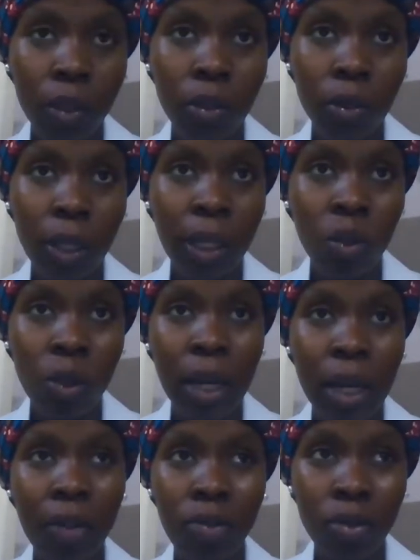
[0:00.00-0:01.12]
So yes, we
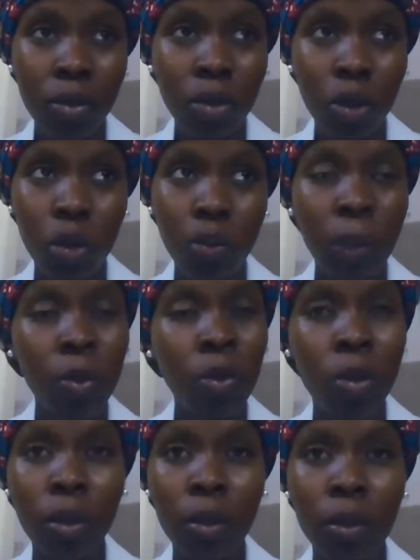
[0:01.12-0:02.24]
have, people
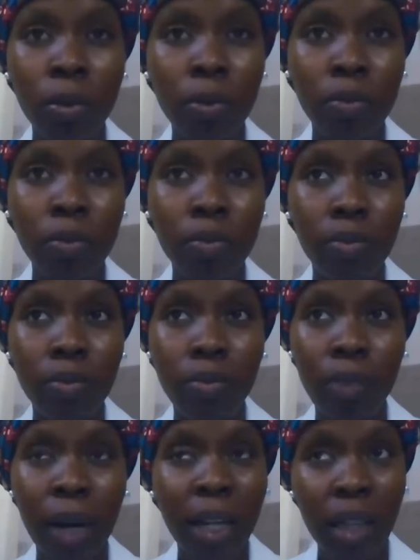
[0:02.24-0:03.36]

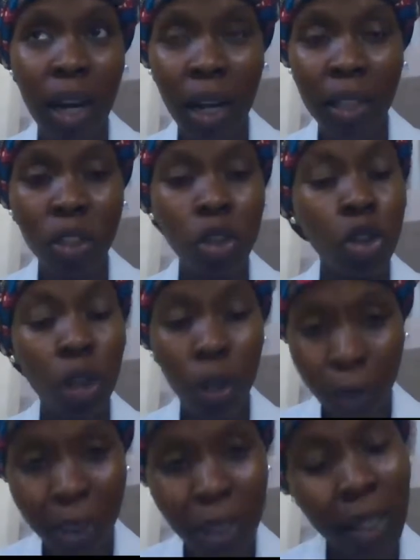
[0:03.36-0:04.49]
buying art
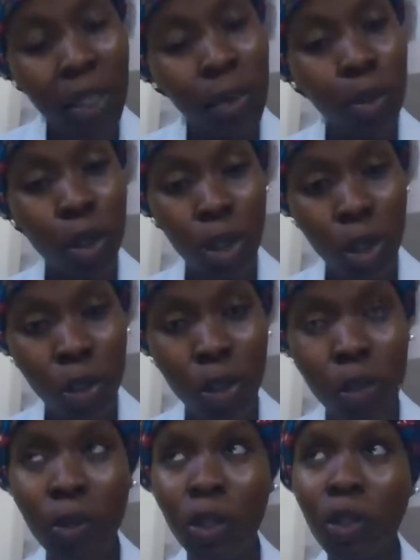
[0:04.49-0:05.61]
during the exhibitions,
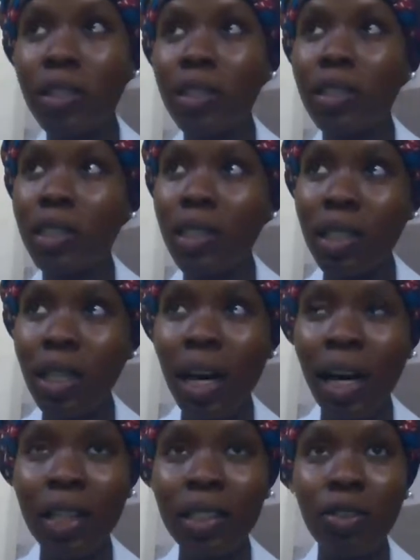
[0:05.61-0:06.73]
because they see the
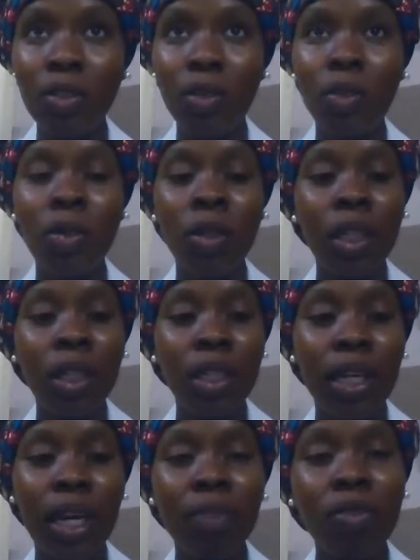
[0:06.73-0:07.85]
art,
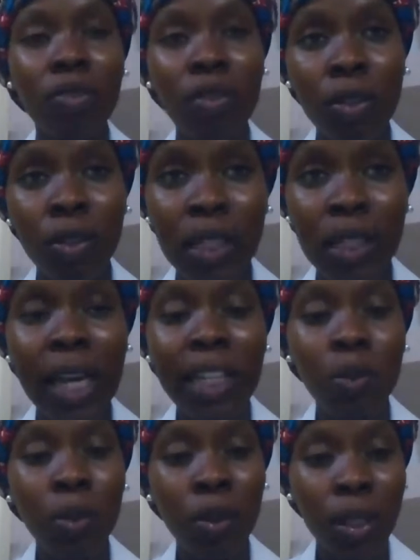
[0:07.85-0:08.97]
they have a feel of it, they
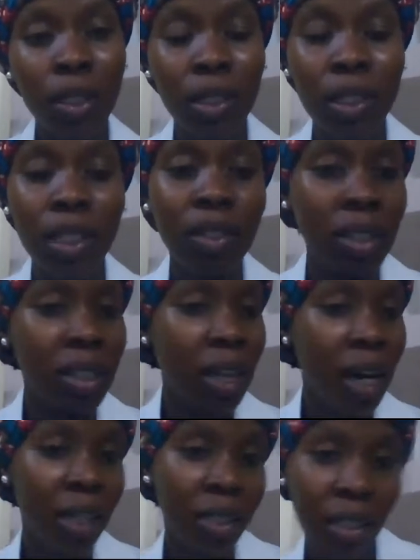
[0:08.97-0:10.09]
experience it, they see the
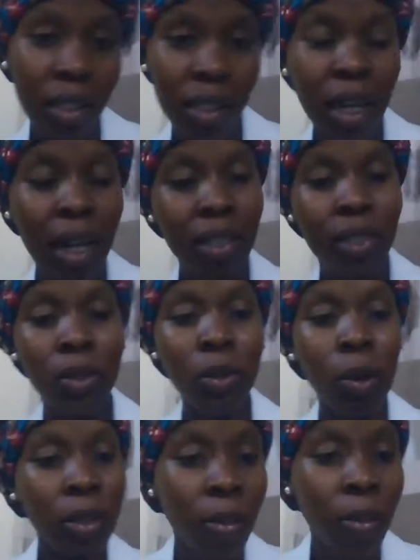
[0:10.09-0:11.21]
artist
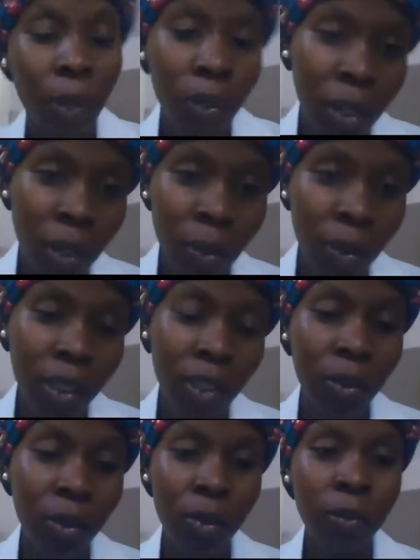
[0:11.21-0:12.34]
talks about their work,
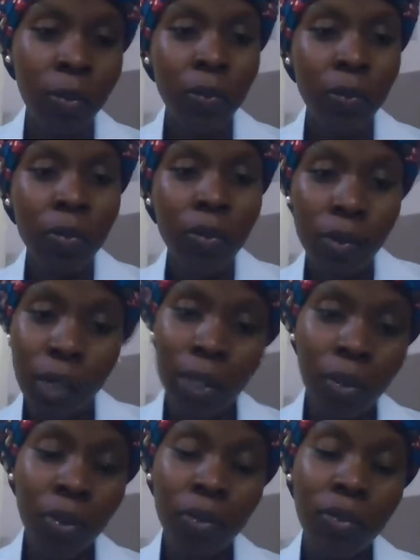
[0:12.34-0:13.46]
and
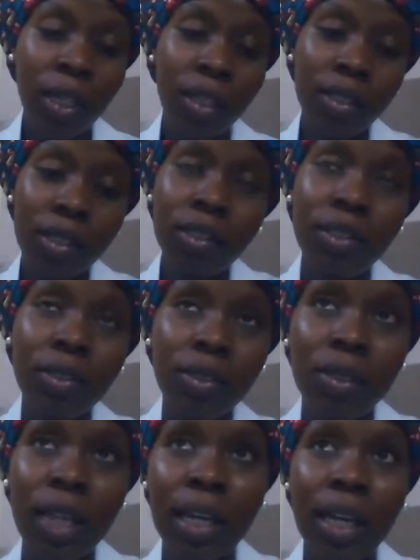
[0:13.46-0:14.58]
all of that. So
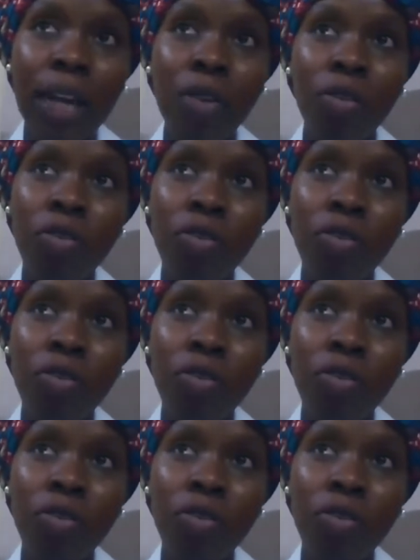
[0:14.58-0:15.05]
that kind of